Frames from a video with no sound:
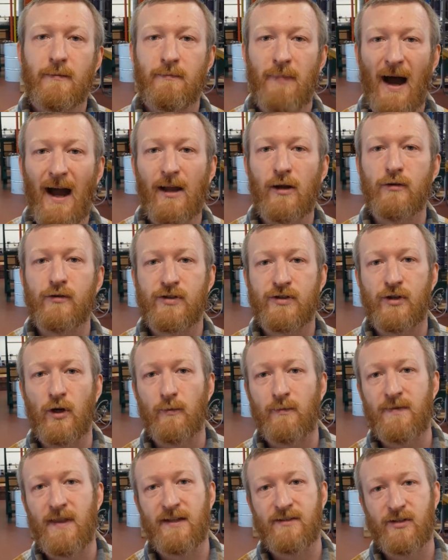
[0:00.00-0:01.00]

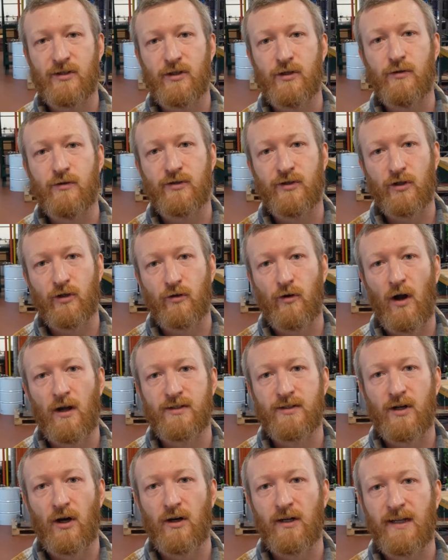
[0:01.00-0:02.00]
biosoap that's used
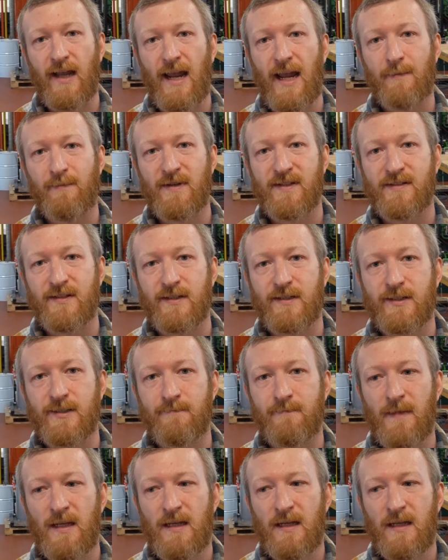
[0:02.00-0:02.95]
across our campuses.